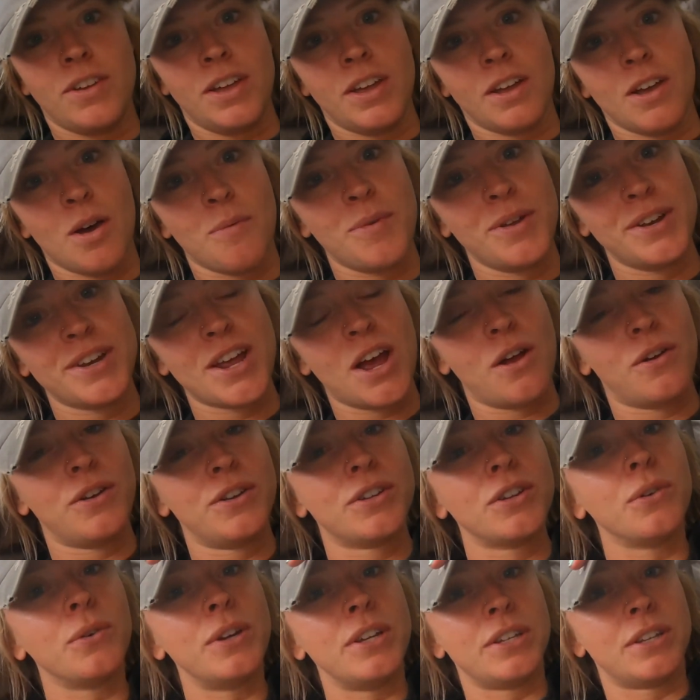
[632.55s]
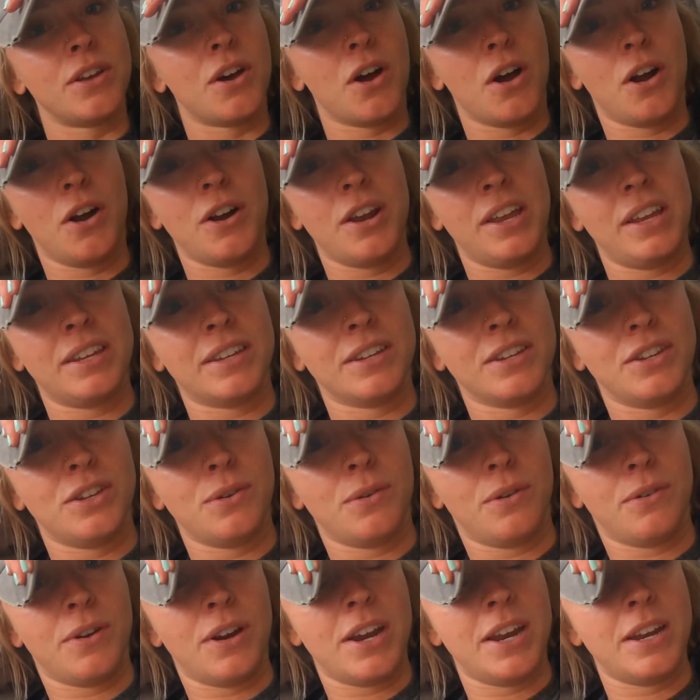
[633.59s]
Like coming down is always the hardest because
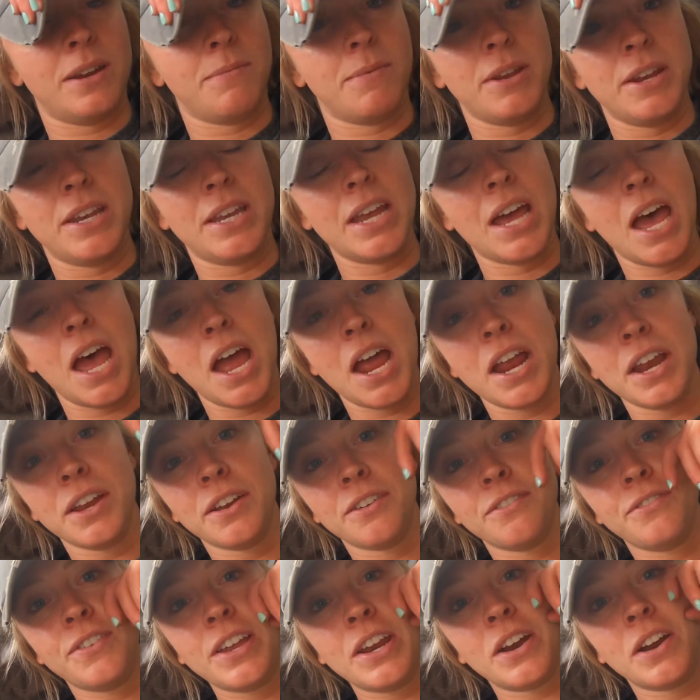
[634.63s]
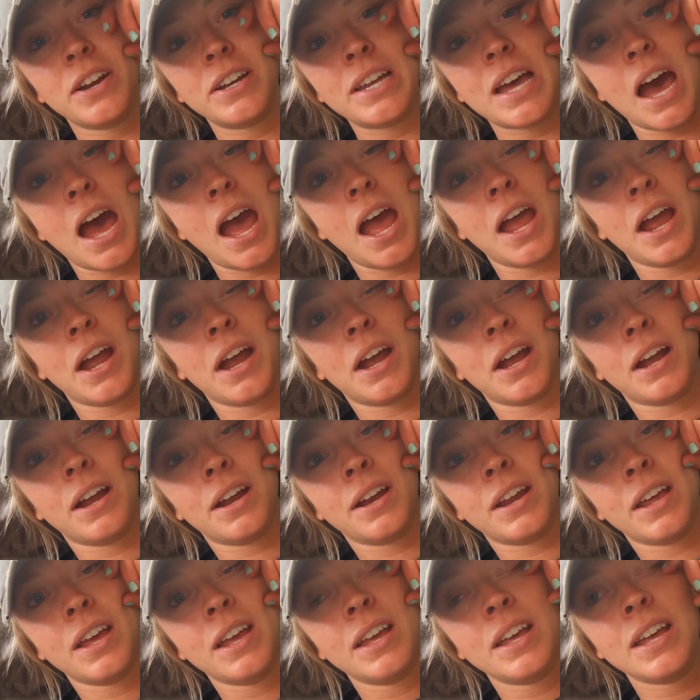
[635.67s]
you were ready to be done, your feet are
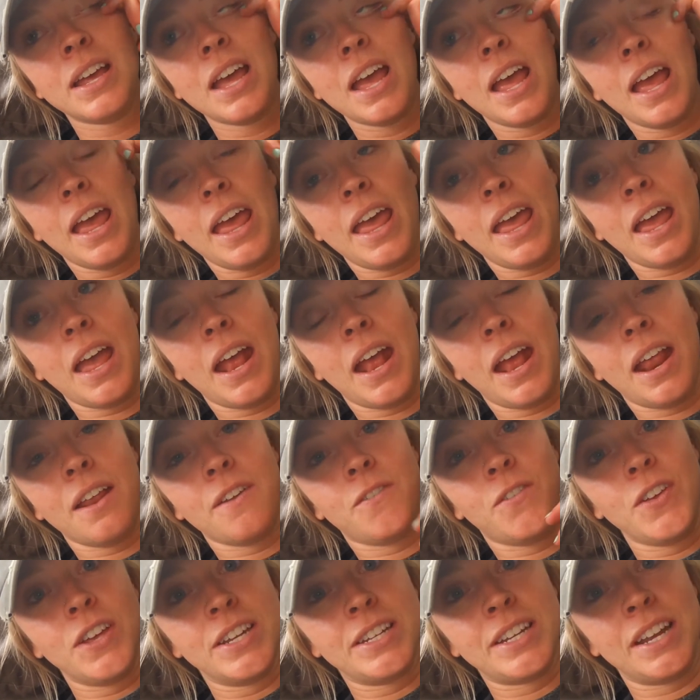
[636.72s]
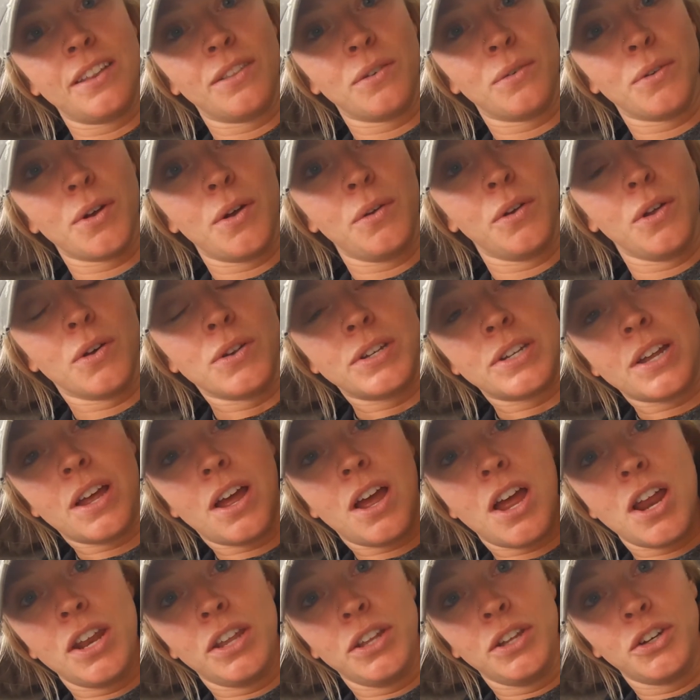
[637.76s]
tired, and it feels like the road goes
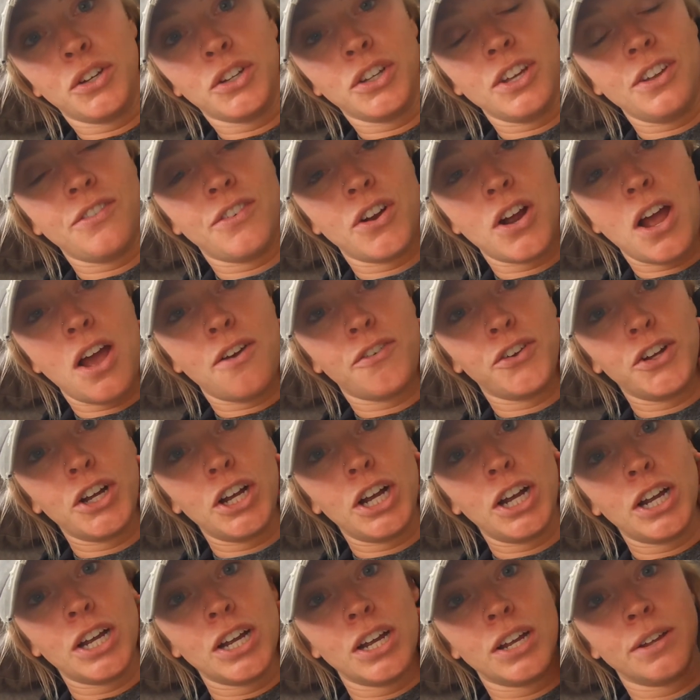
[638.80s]
on literally forever.